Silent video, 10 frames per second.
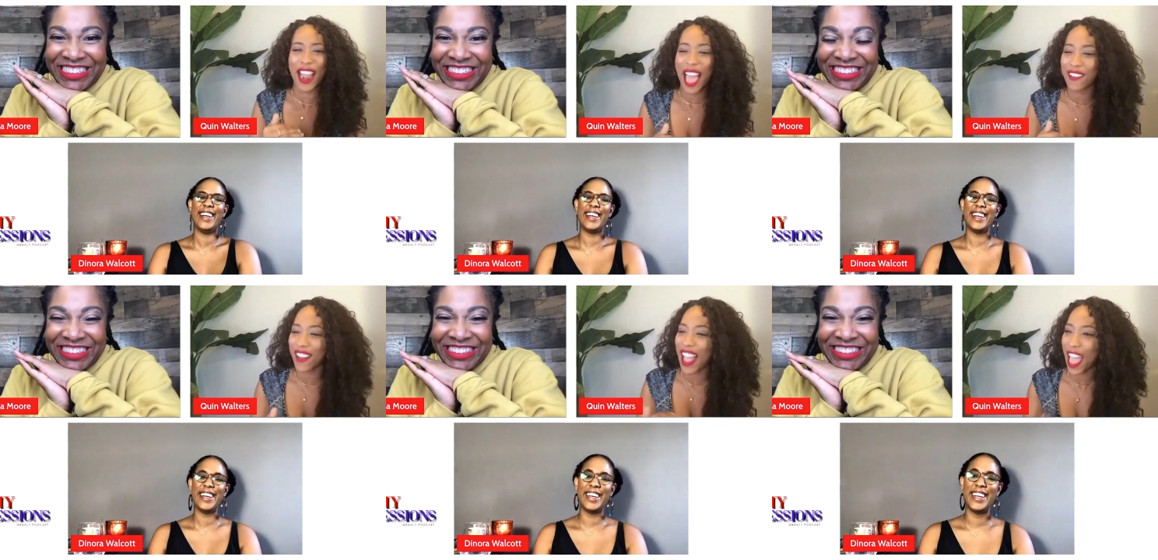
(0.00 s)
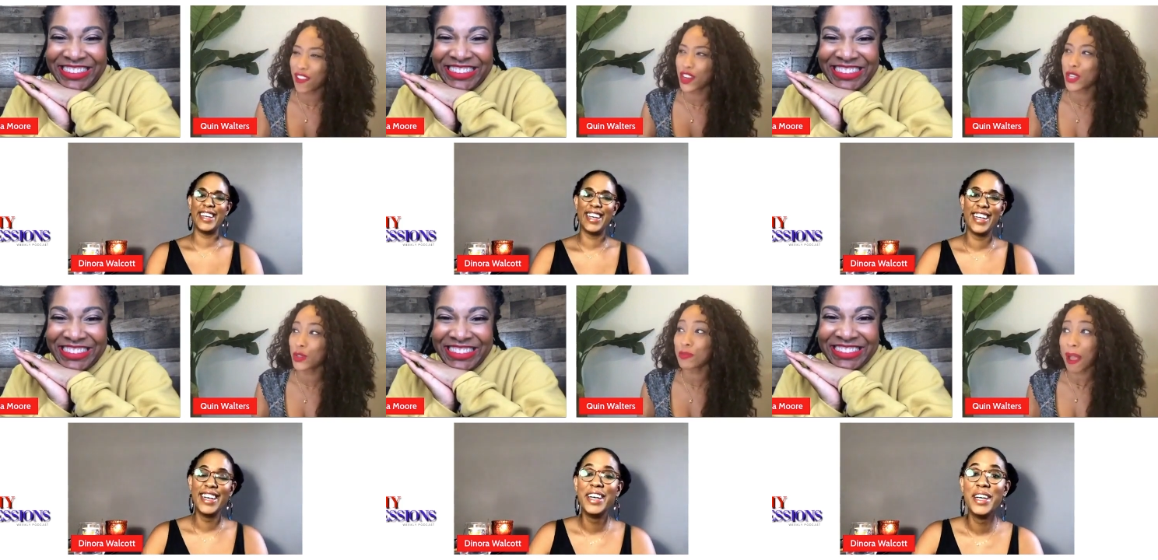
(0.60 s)
Speaker 1: have I ever
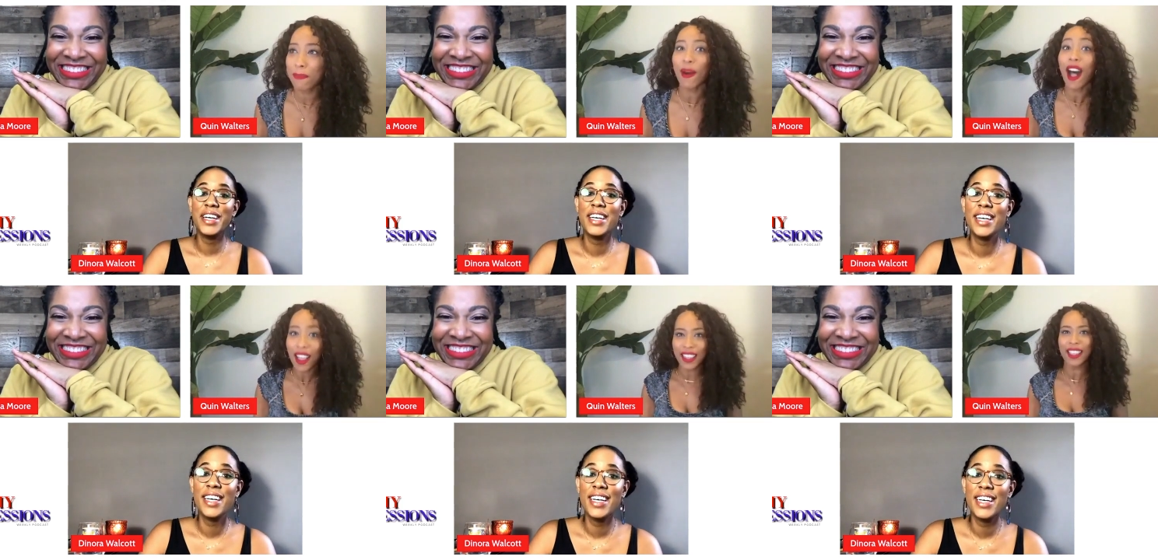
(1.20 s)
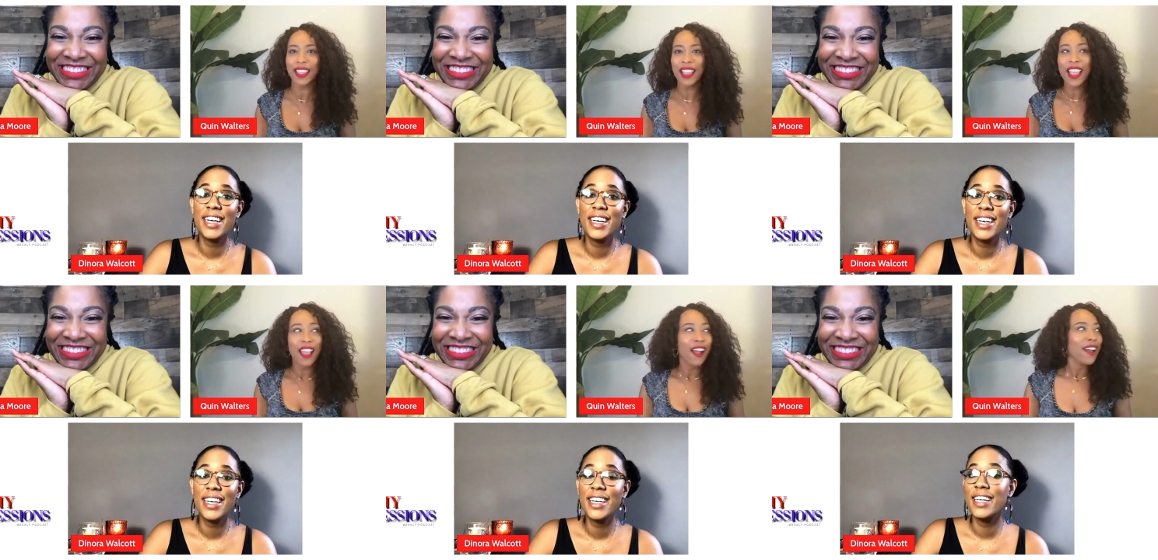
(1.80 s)
used my body,
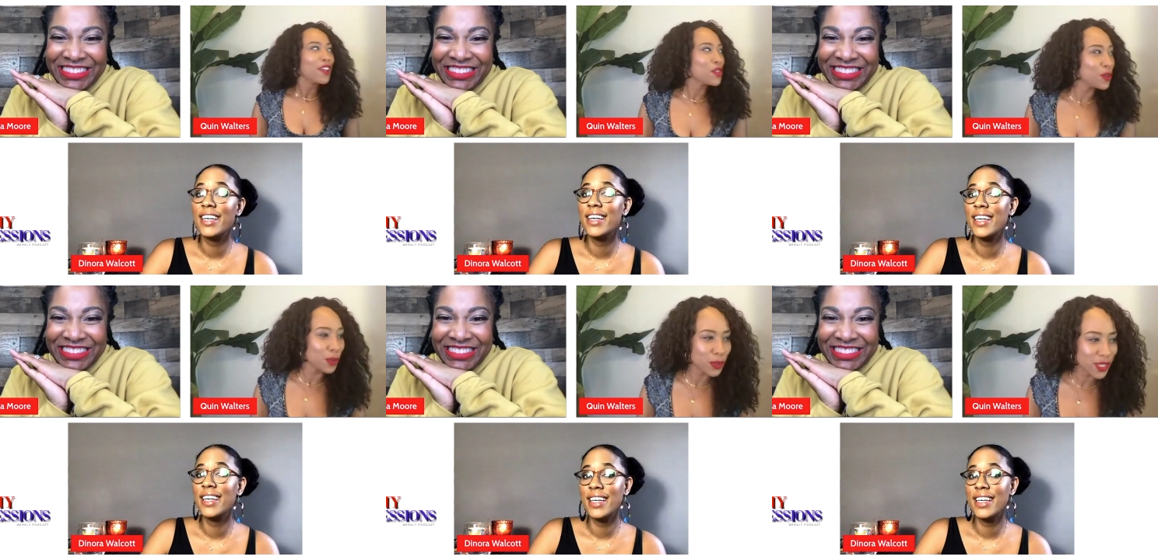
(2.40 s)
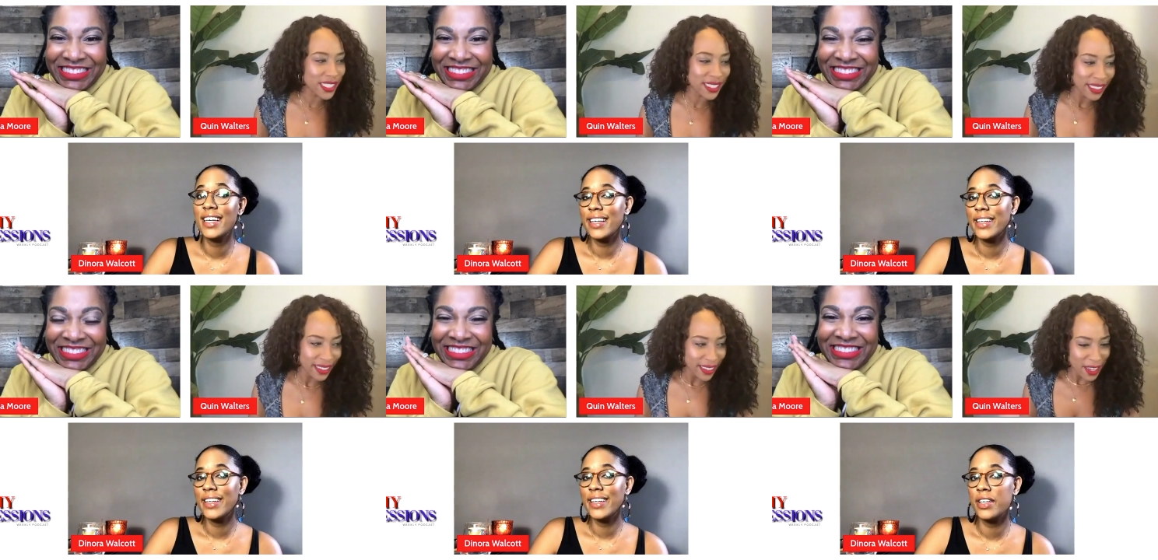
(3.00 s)
used
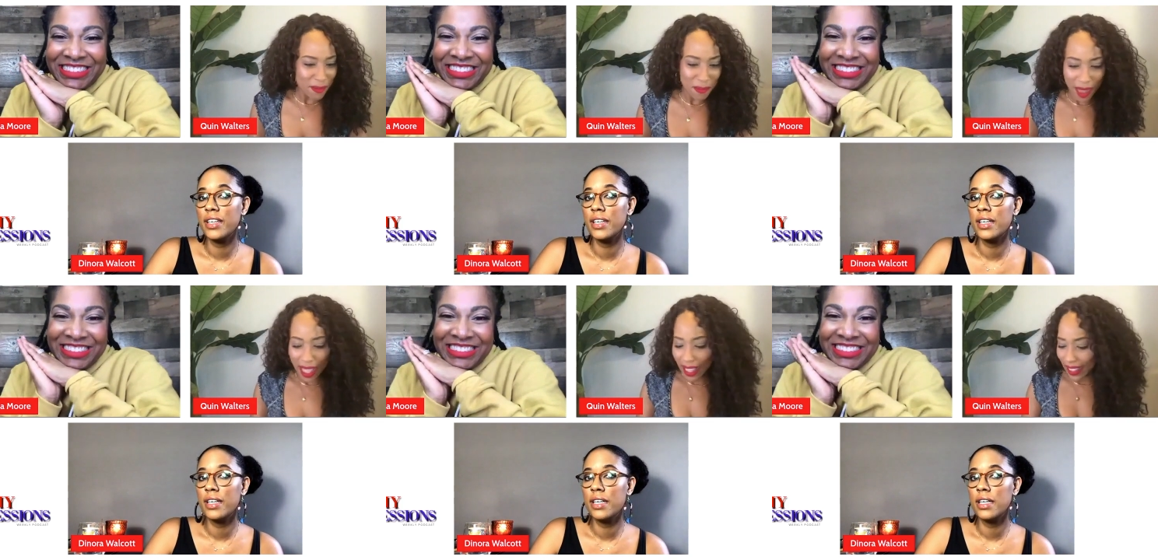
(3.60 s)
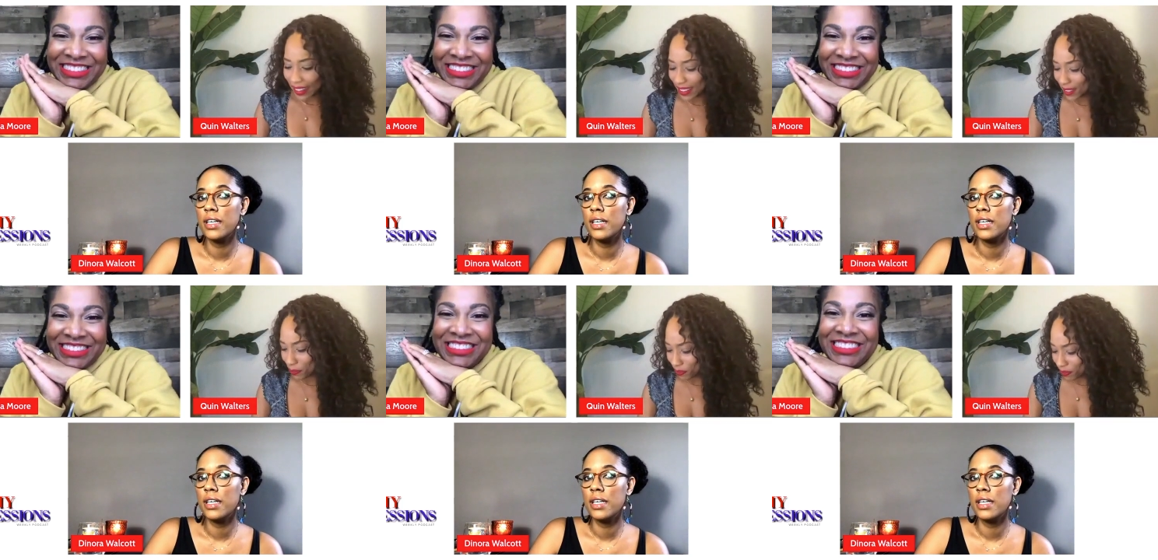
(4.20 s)
my
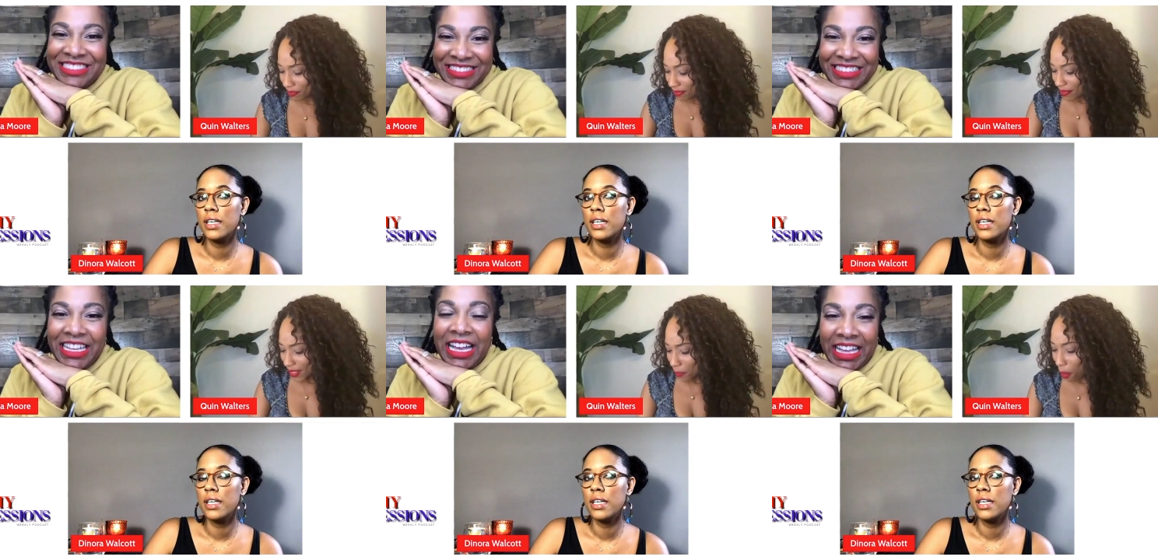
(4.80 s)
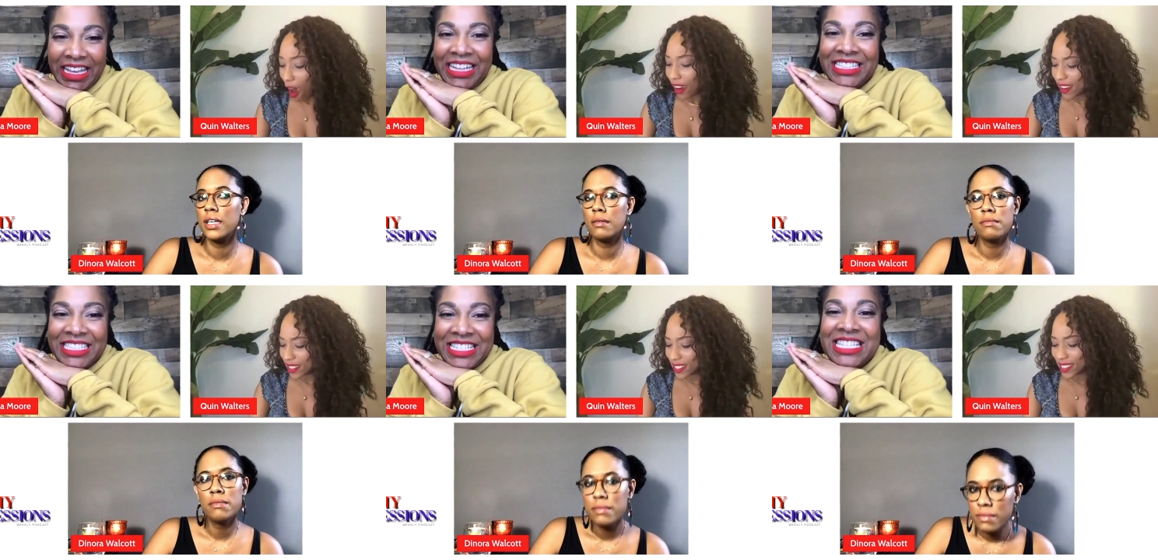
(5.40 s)
uh-huh. heart uh
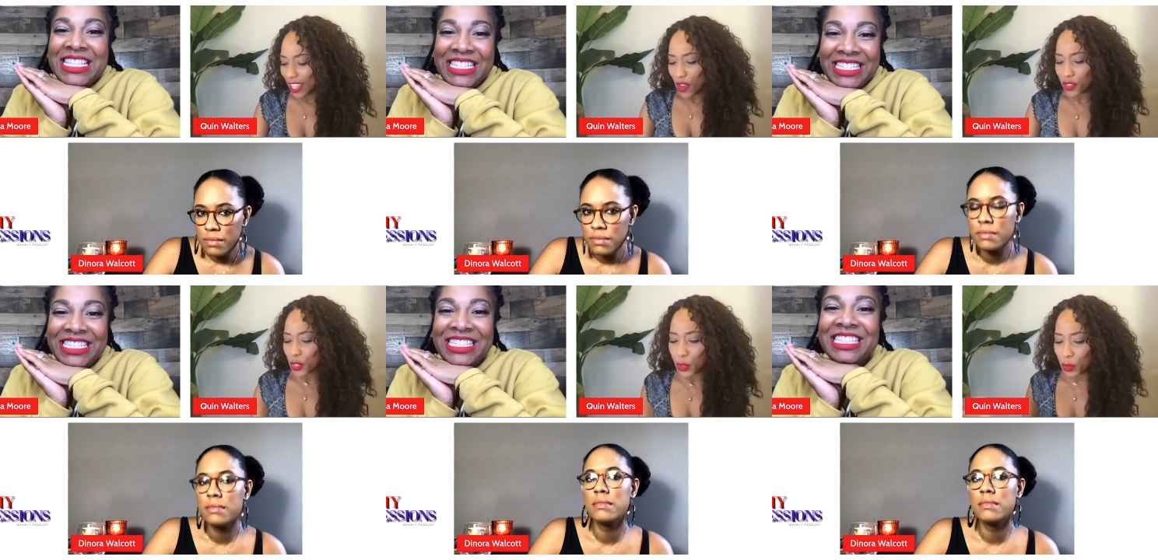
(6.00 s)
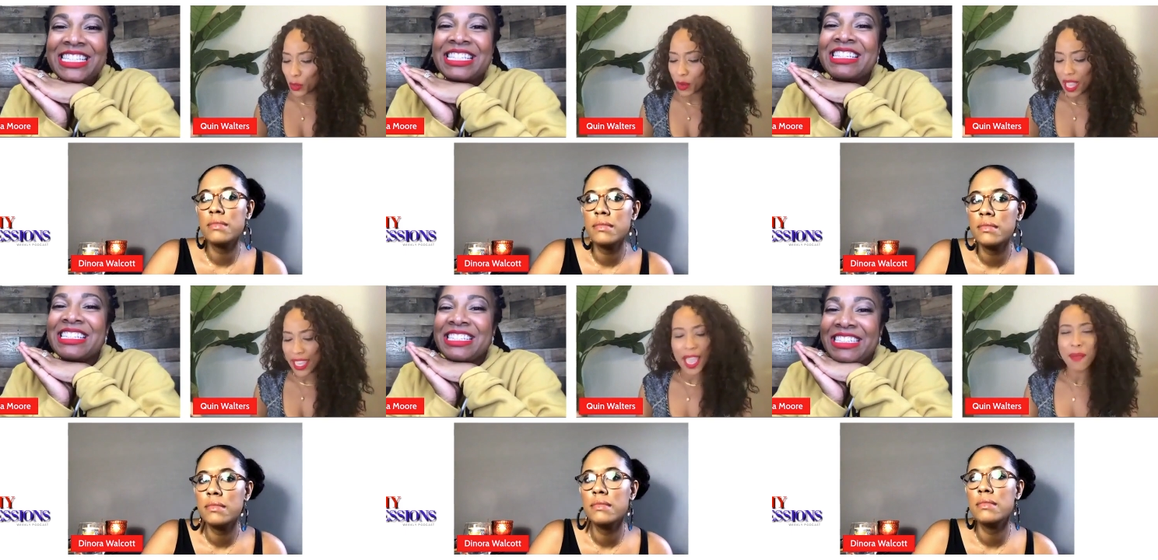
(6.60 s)
-huh. to
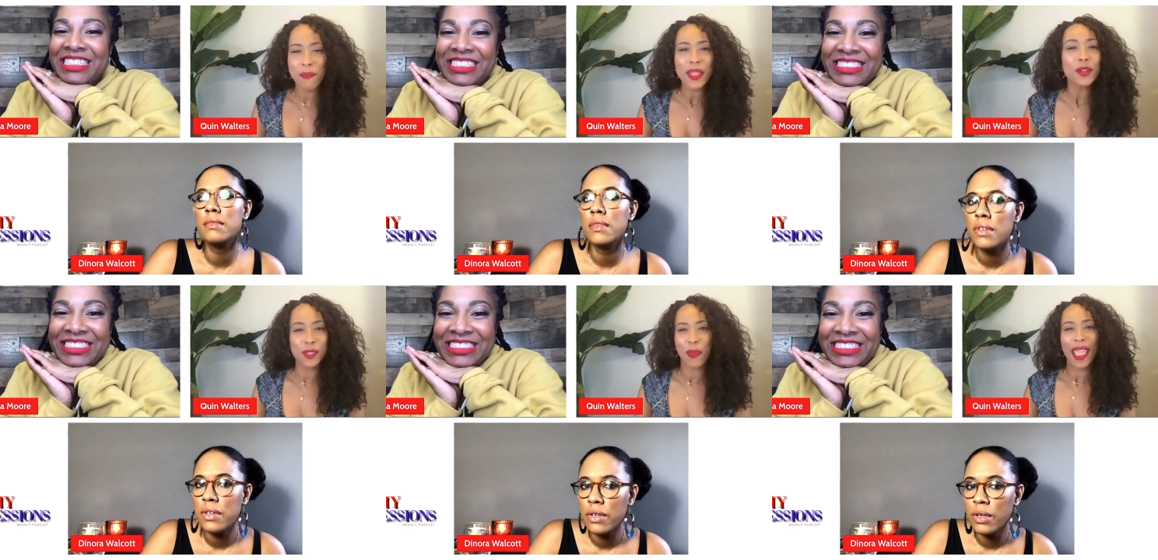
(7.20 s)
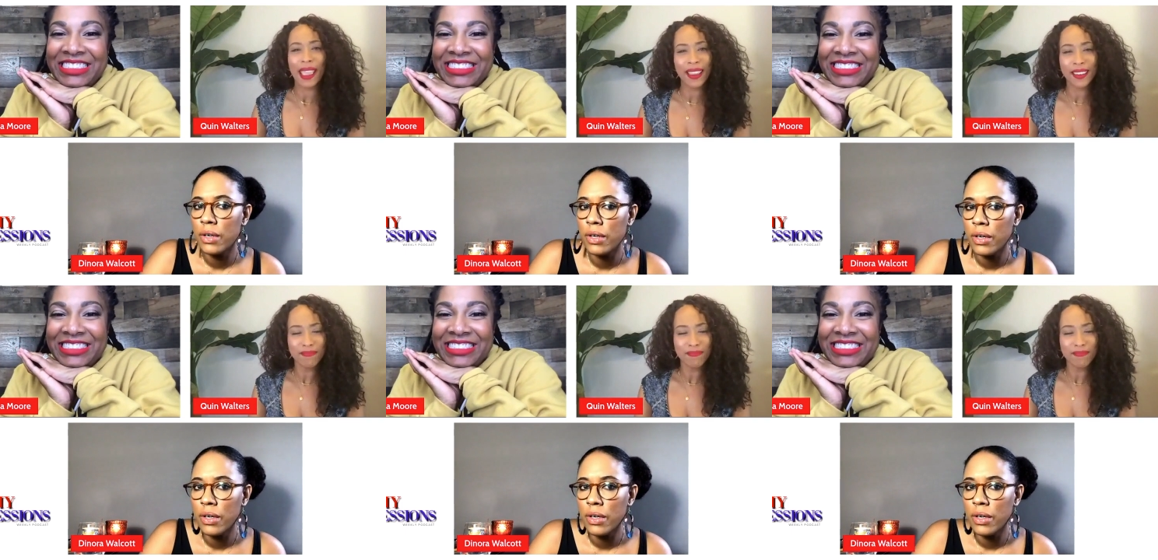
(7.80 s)
get bills paid.